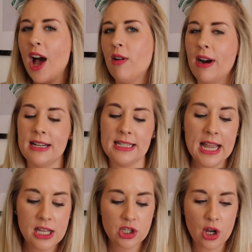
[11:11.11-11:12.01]
All right,
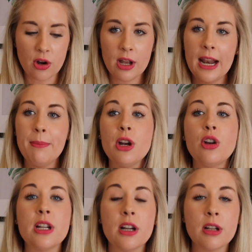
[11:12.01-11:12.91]
so let me
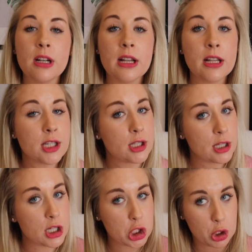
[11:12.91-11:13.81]
know down in the
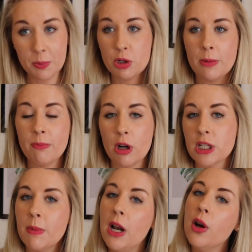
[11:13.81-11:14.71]
description
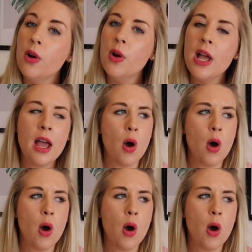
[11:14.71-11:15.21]
box below